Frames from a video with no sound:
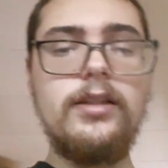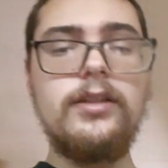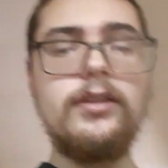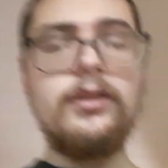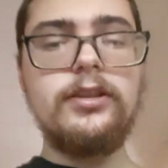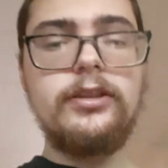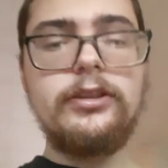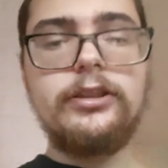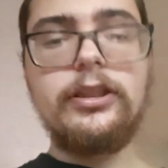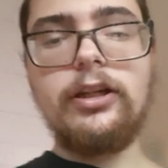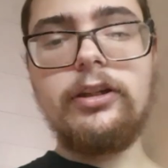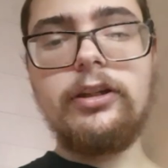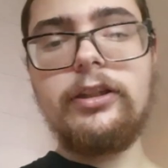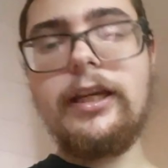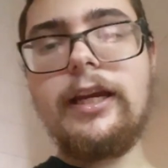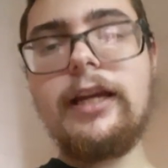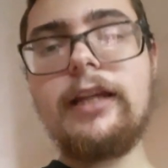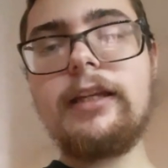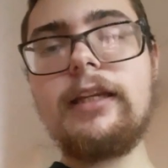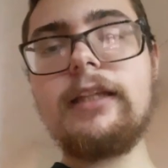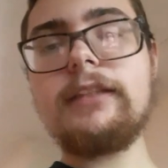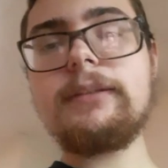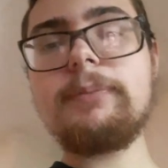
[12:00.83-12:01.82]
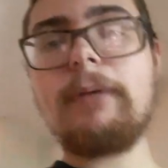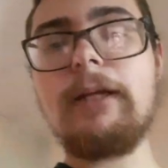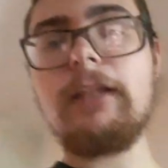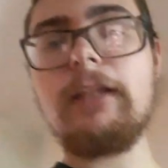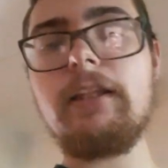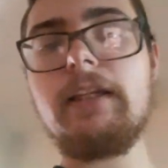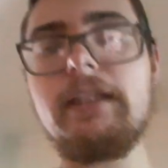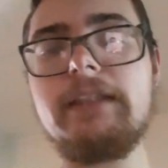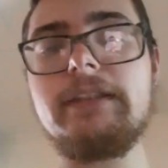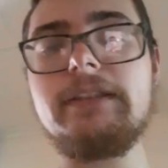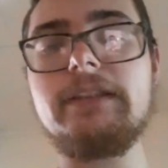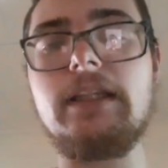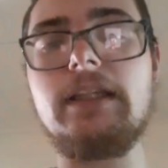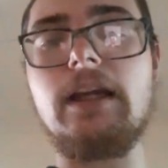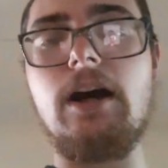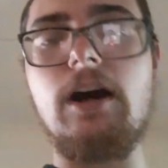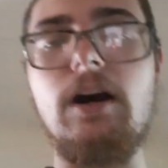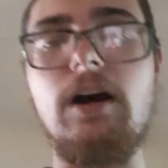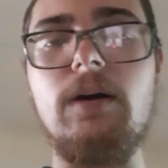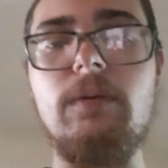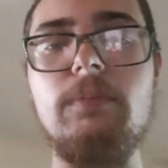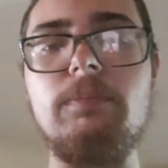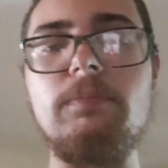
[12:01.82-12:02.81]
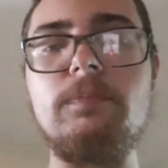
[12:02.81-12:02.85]
so yeah, that's my list.
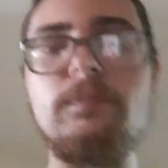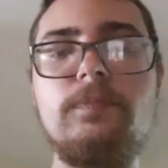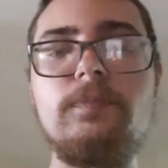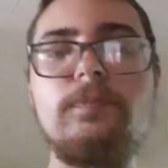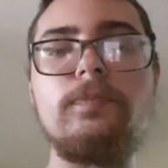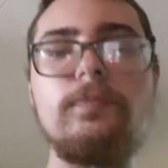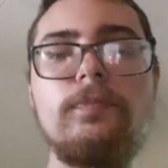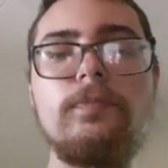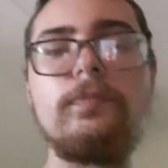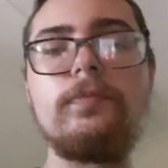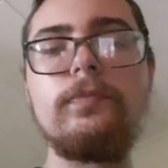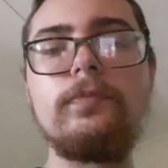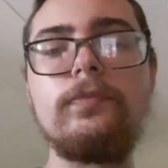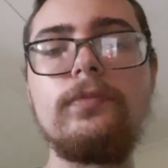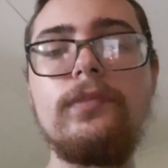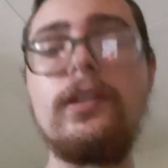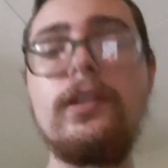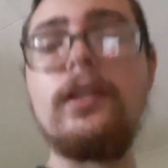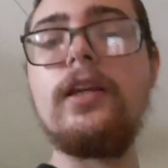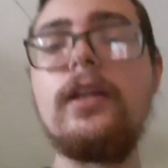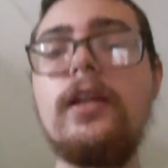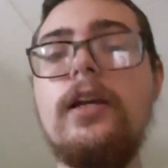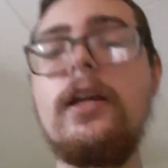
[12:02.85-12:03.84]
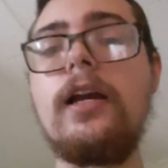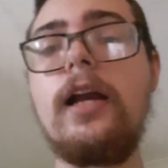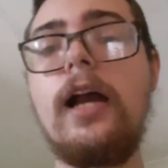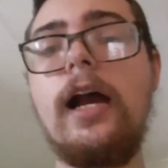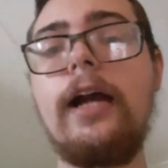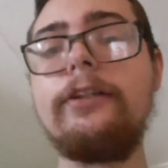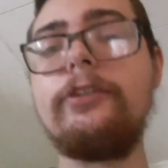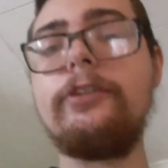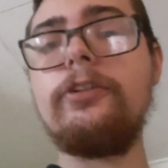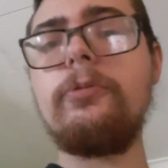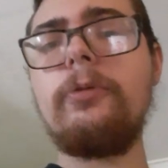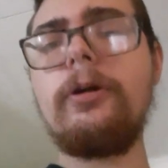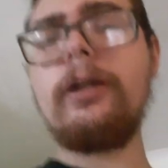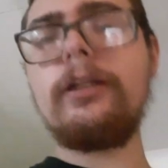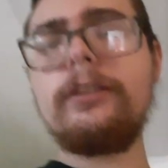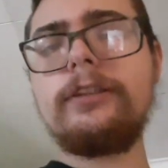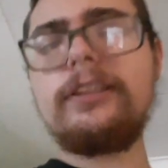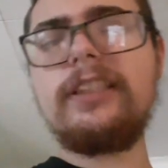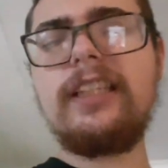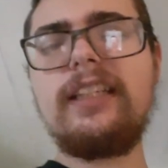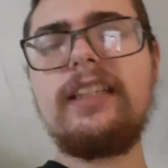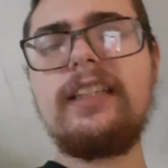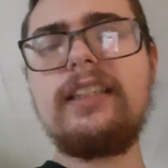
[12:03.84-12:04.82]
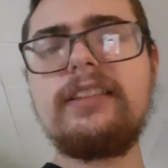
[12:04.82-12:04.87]
Um I do want to
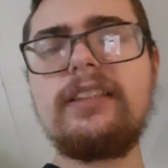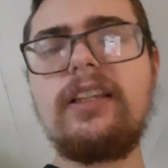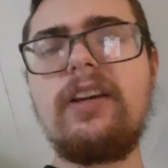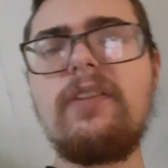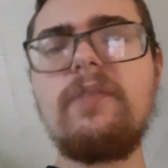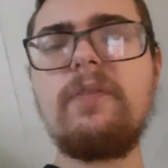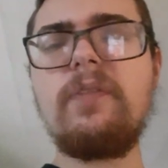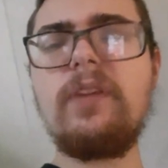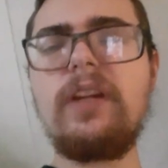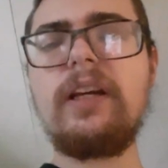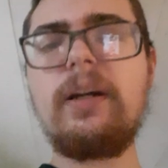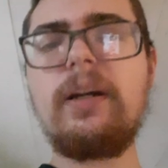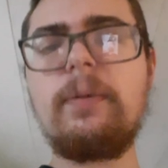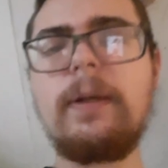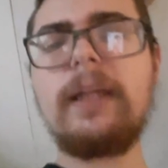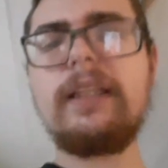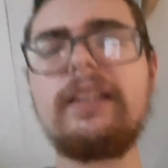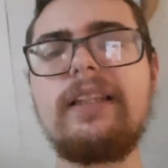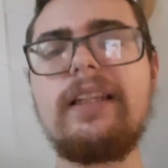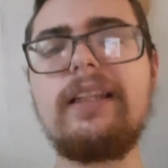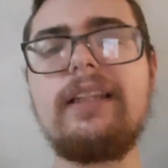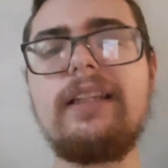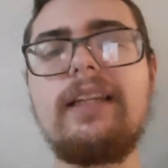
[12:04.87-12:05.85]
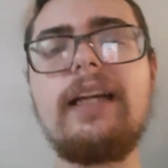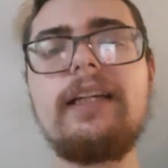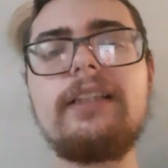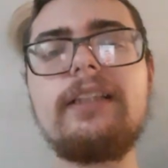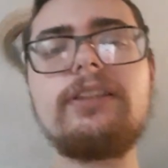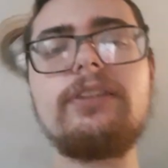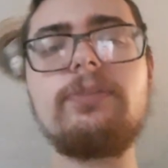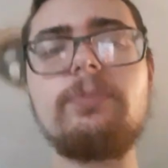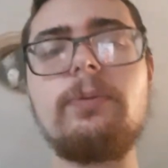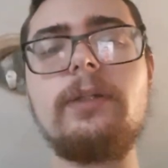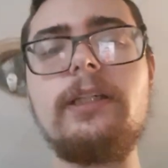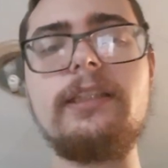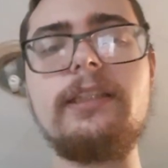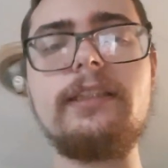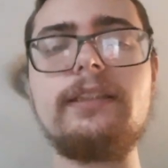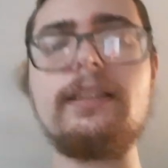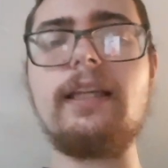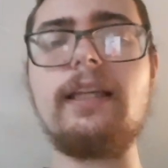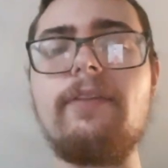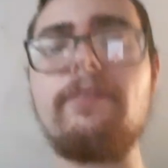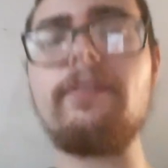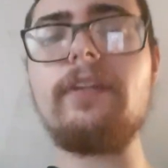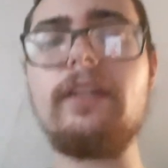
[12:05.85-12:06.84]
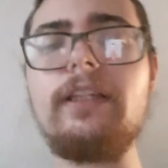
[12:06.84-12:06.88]
say something about the next week's
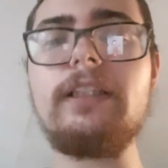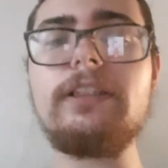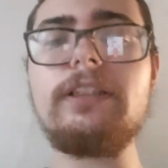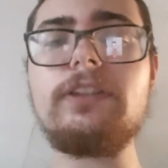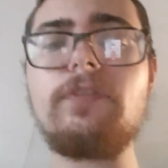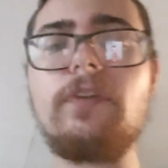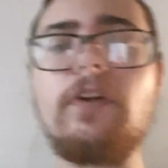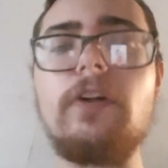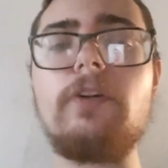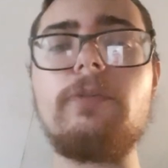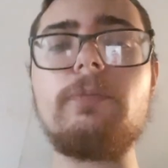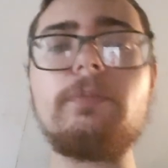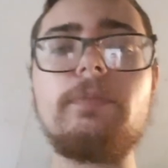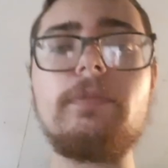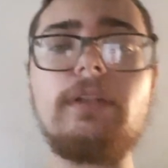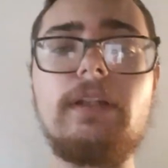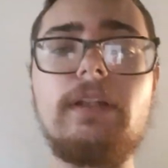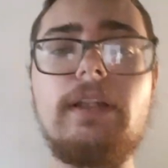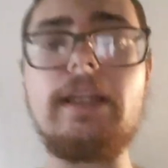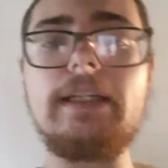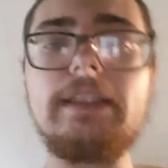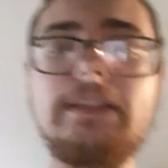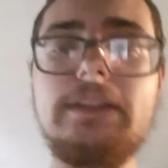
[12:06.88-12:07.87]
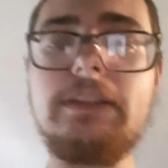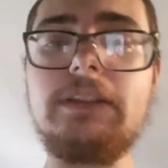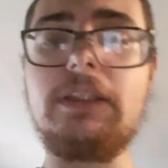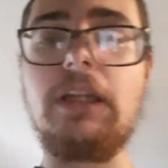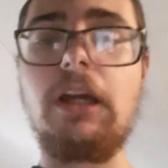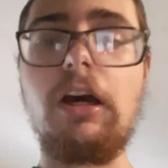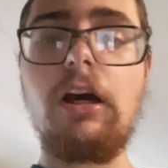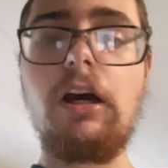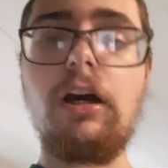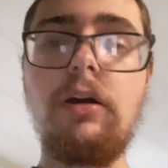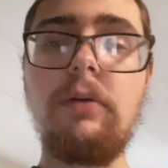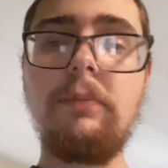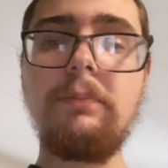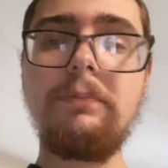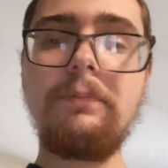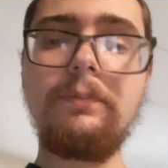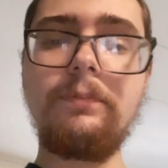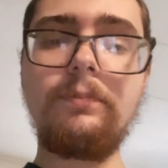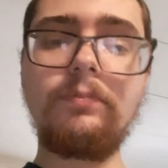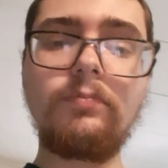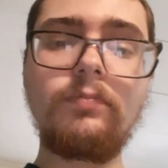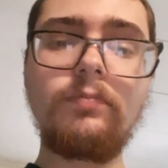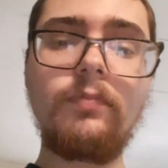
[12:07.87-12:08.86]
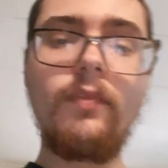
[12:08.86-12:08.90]
70s film list. Um
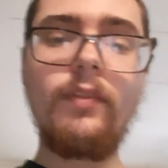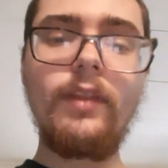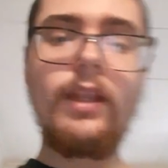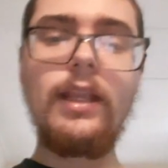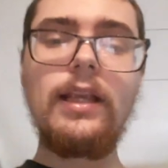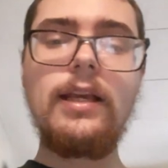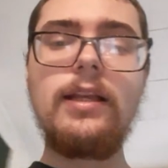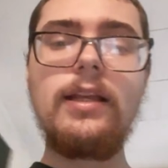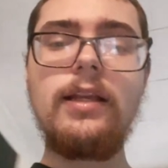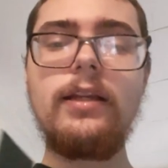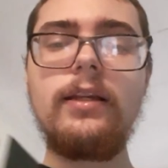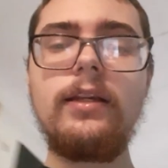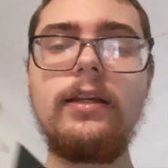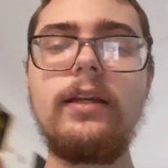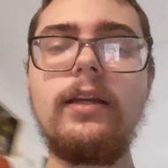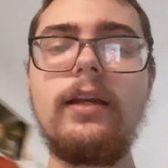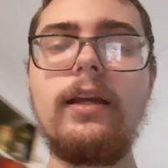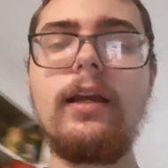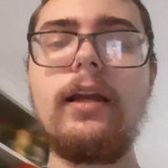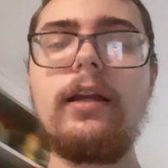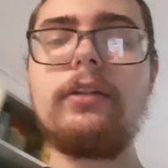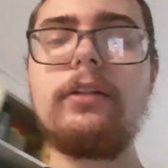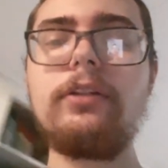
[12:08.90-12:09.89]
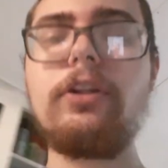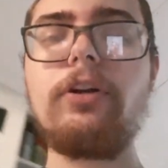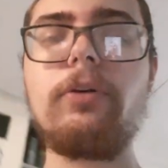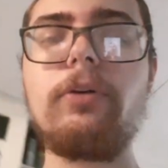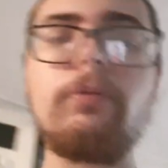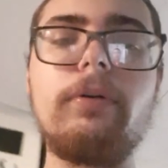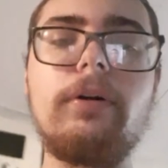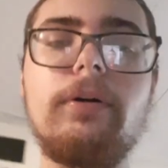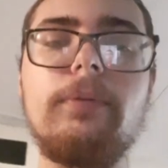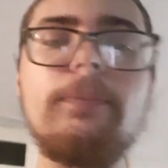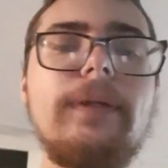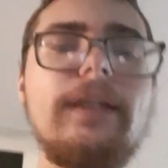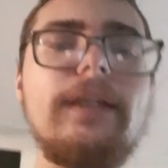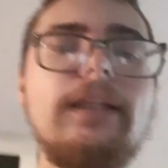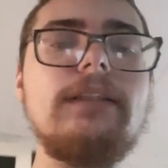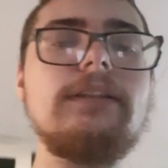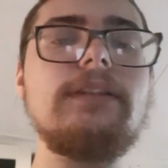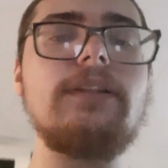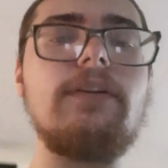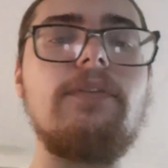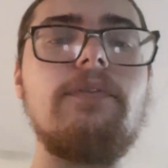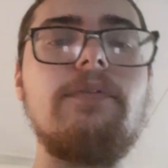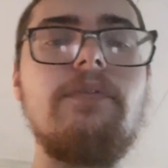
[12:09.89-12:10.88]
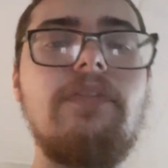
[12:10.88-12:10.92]
there will be
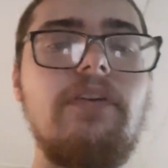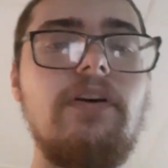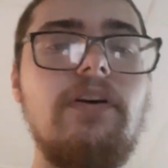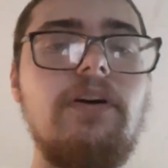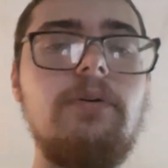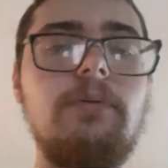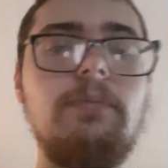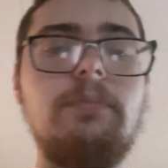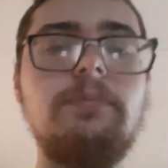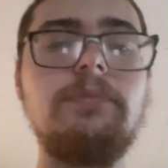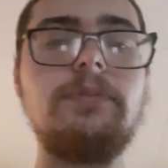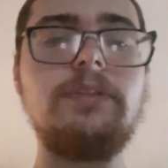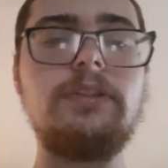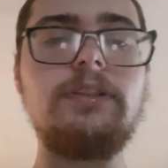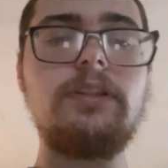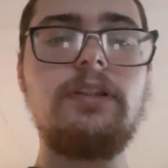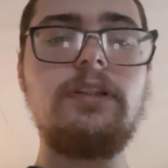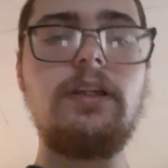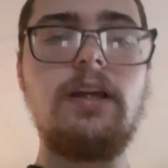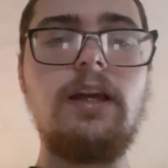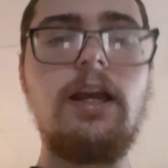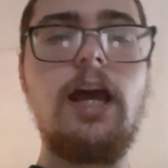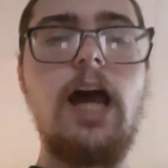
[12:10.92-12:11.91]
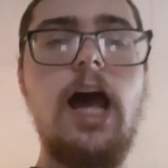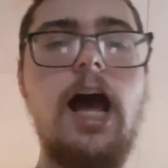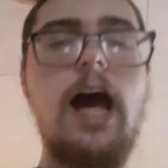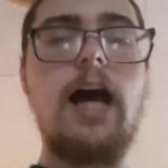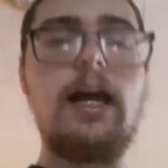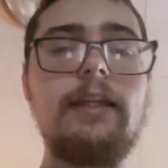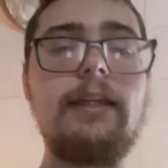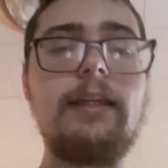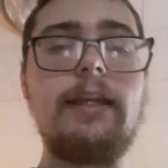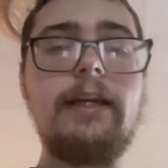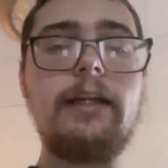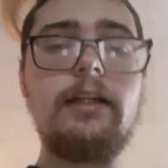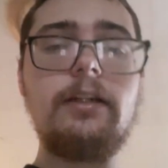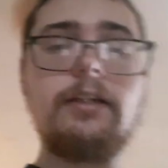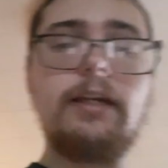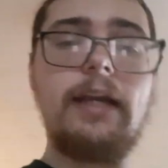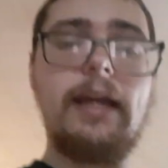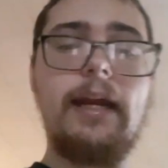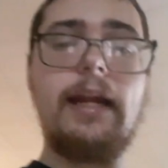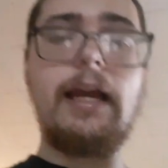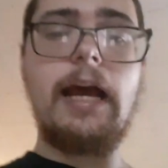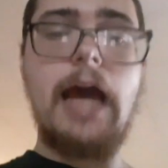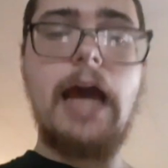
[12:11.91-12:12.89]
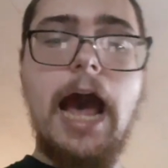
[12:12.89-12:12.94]
some films on there
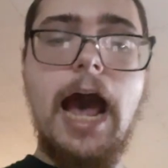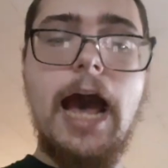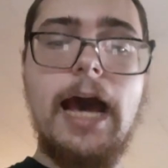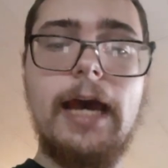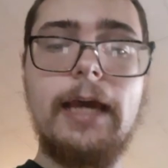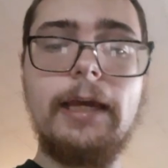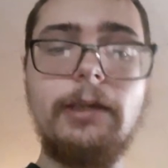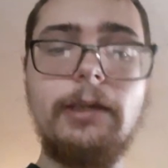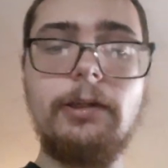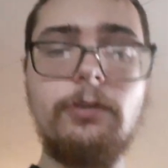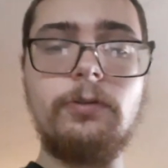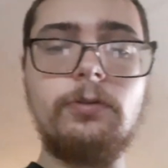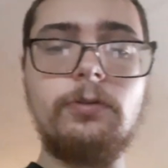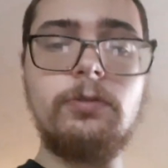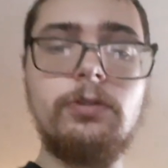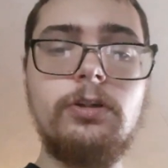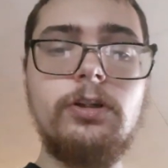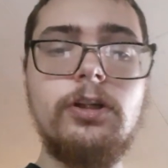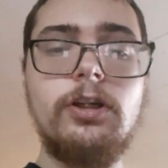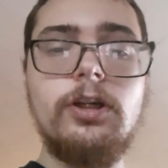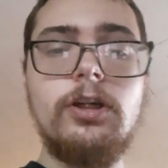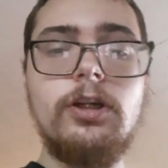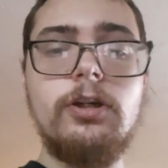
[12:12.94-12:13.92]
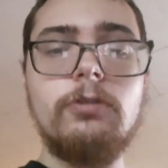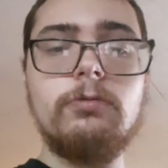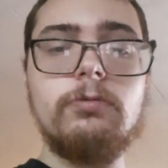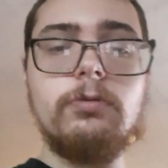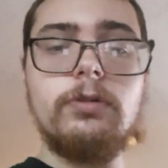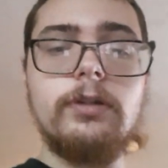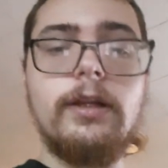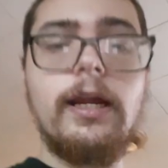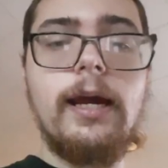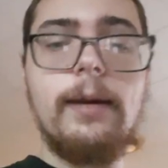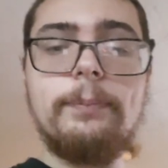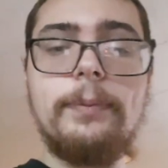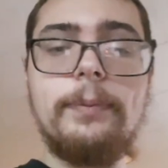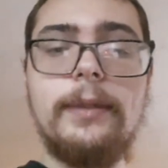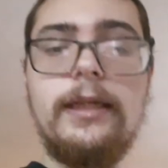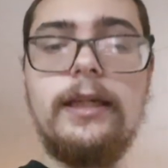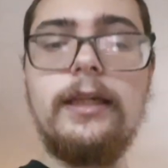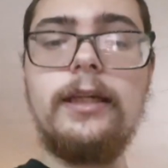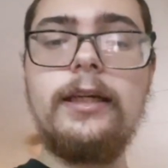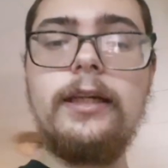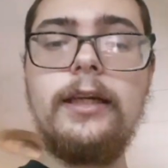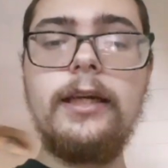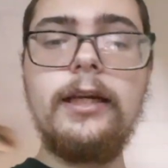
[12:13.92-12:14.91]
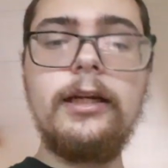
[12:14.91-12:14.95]
that I will not
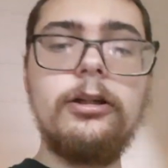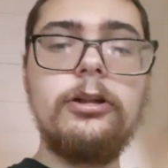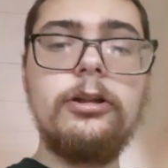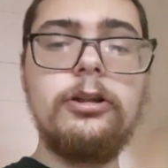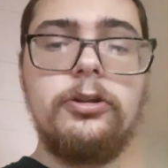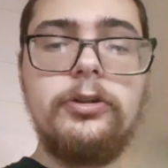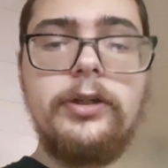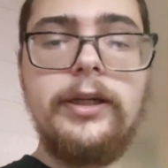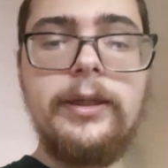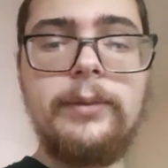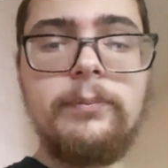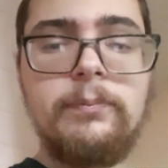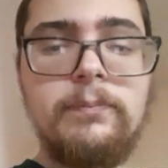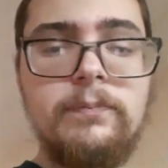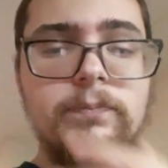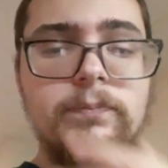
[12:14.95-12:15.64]
be including